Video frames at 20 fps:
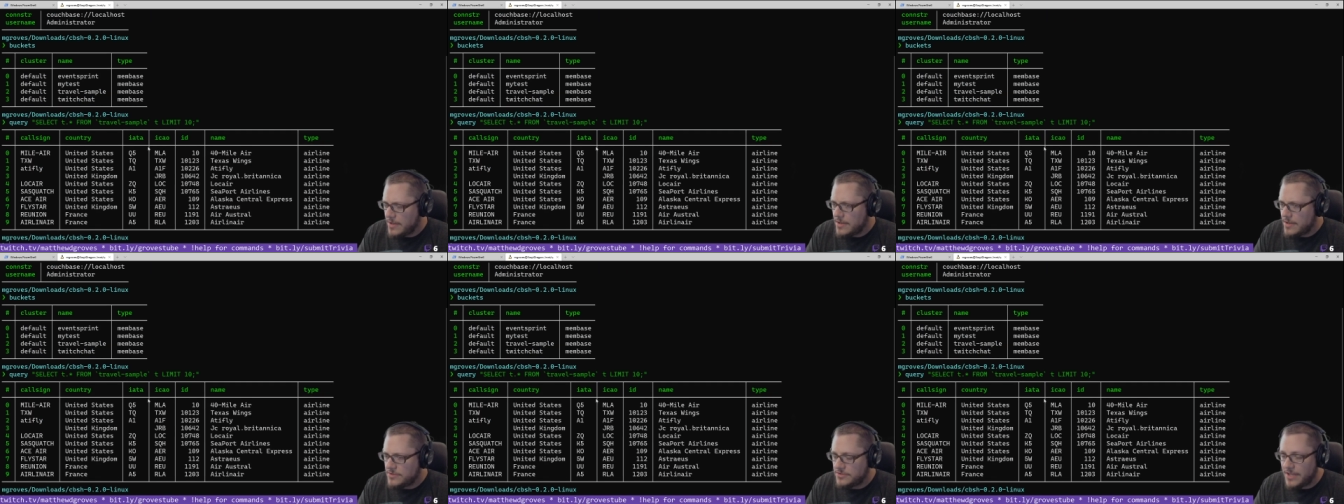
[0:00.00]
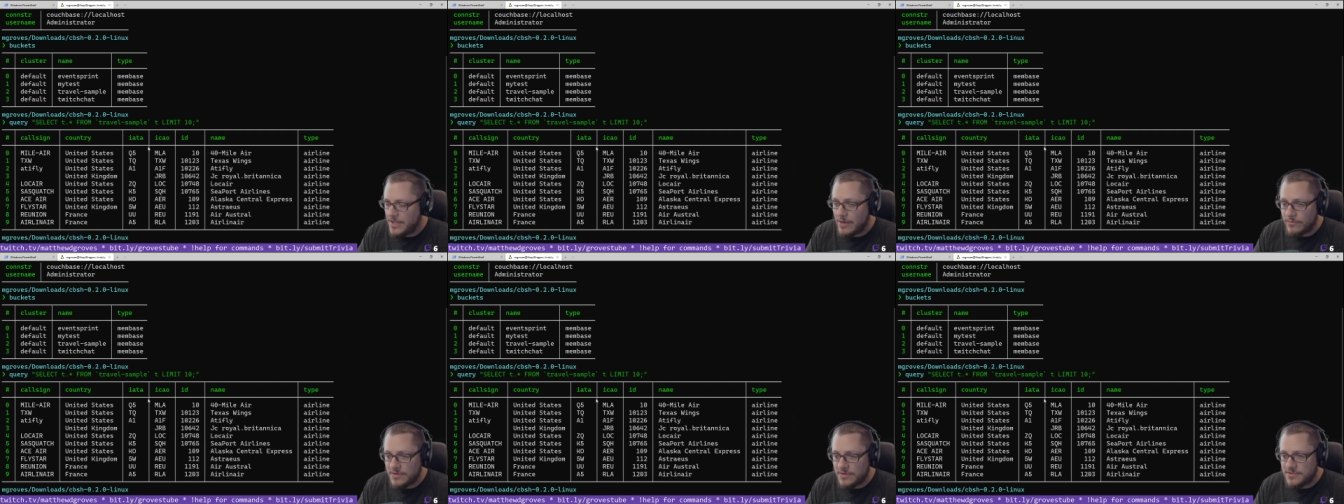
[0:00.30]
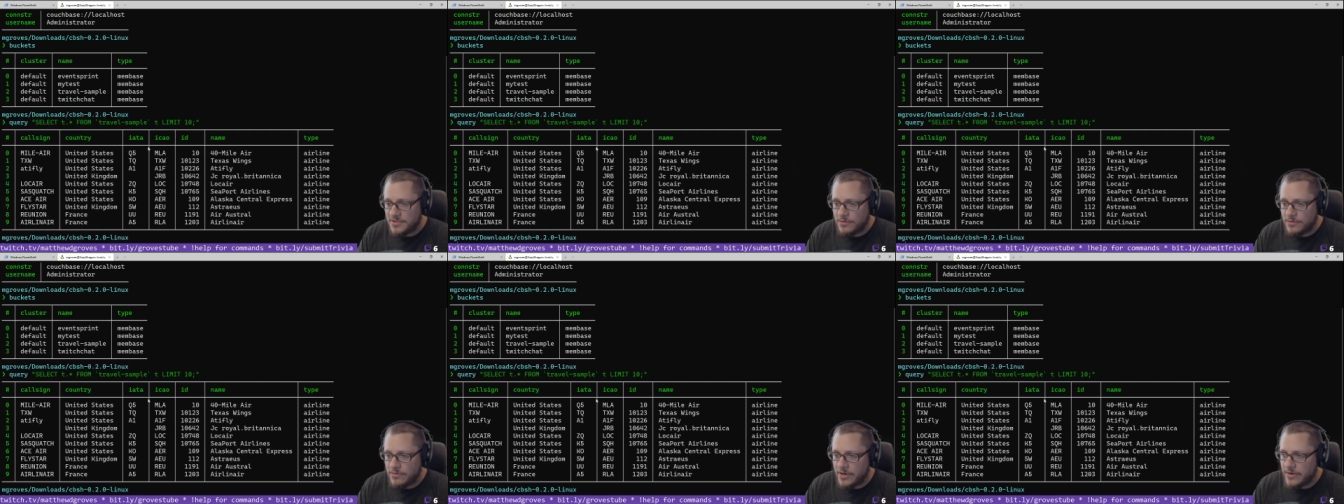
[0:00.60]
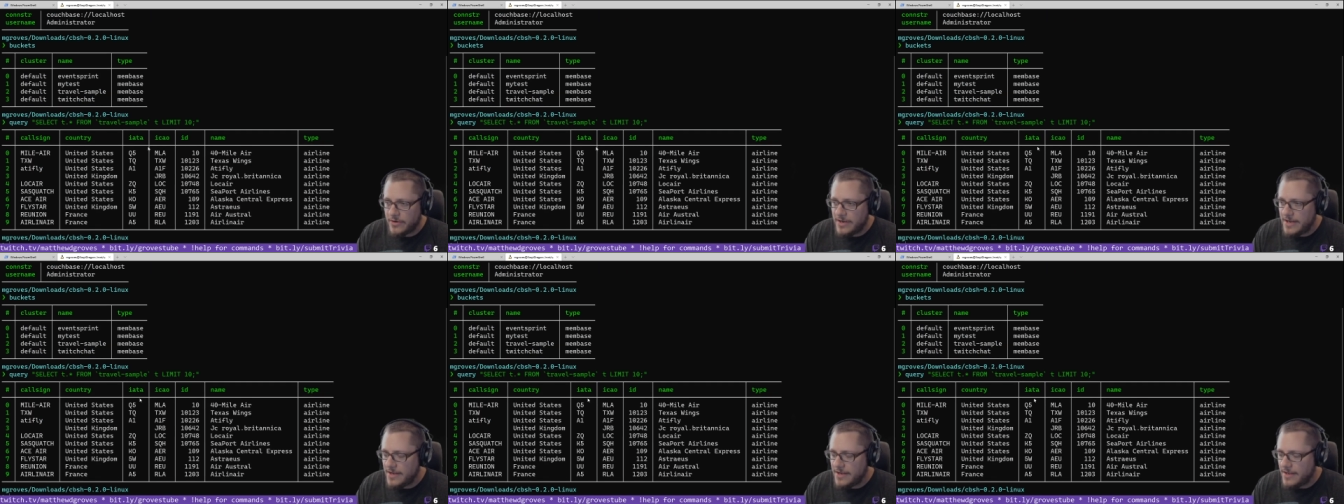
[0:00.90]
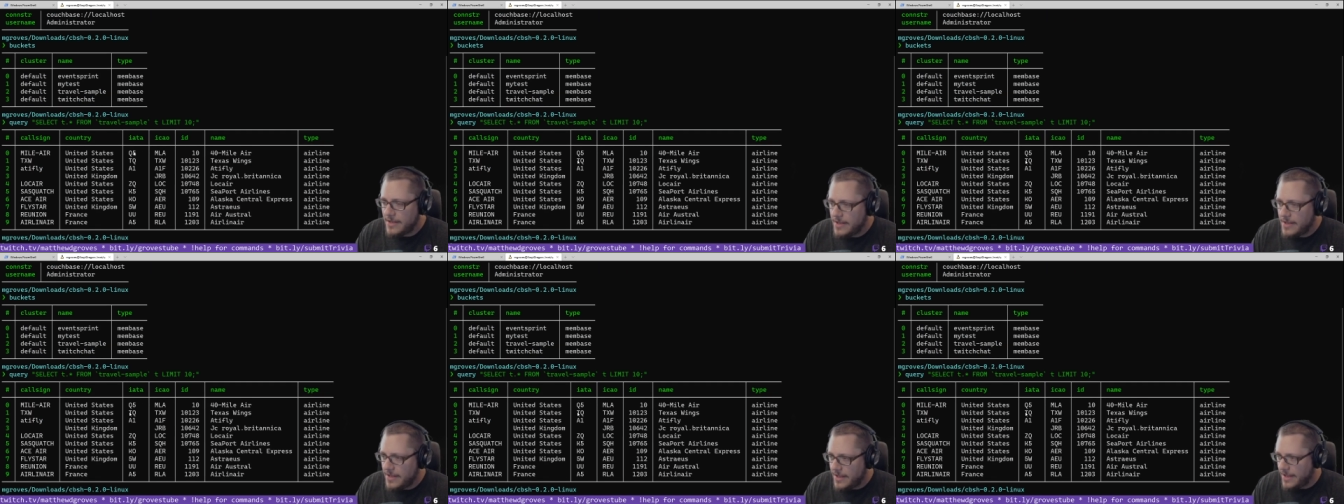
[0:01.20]
So that runs the query,
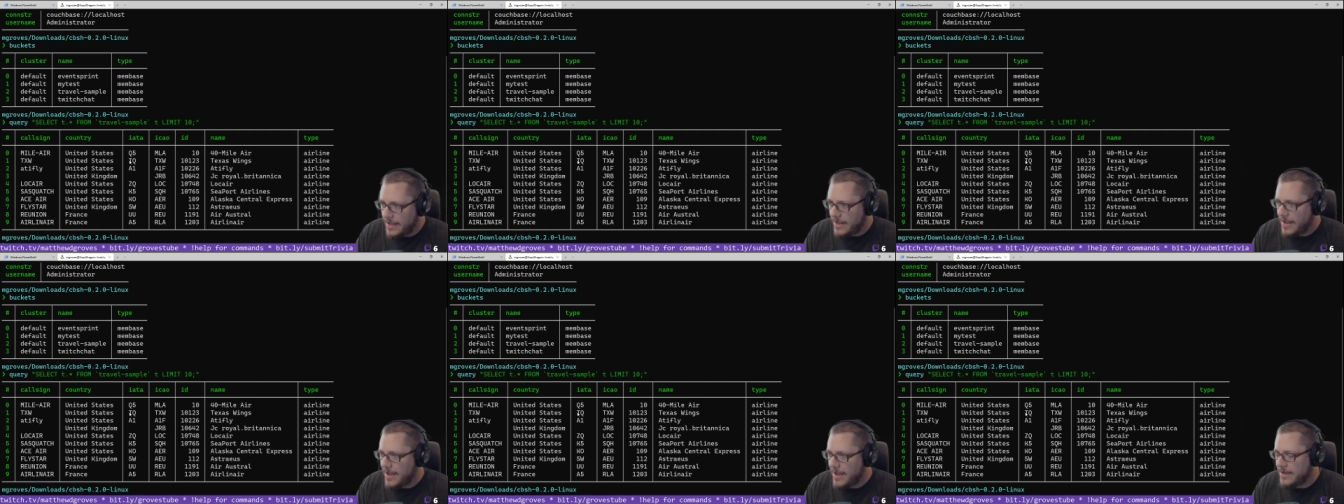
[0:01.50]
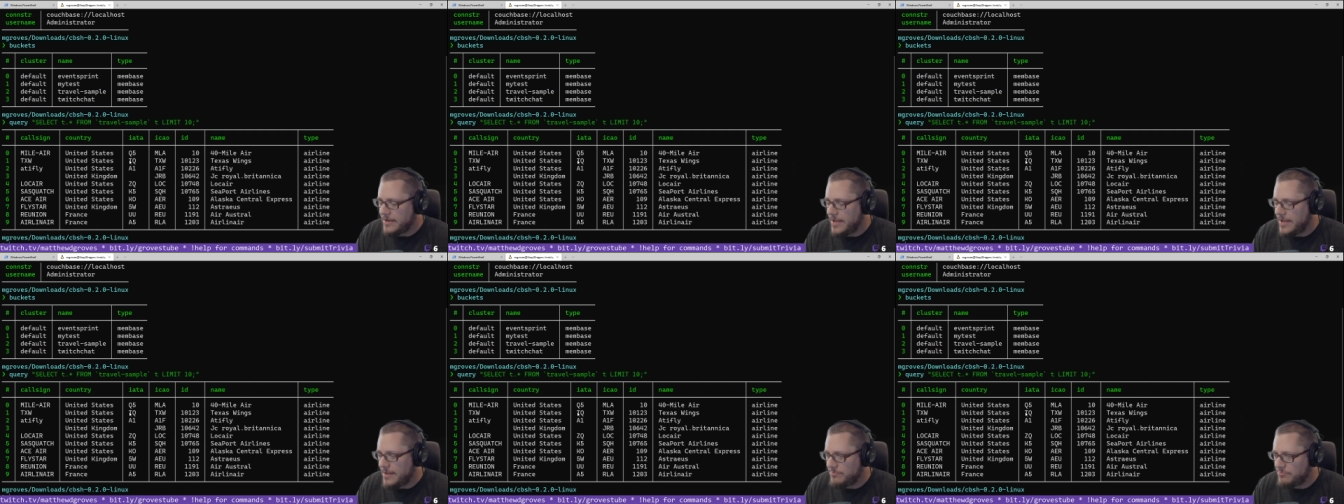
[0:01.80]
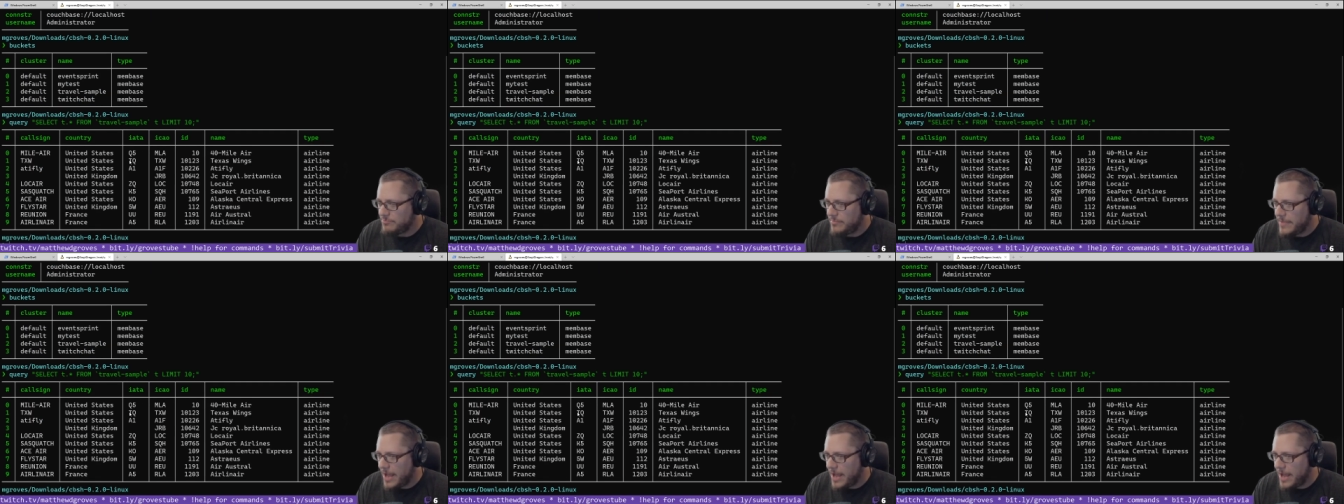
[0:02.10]
and it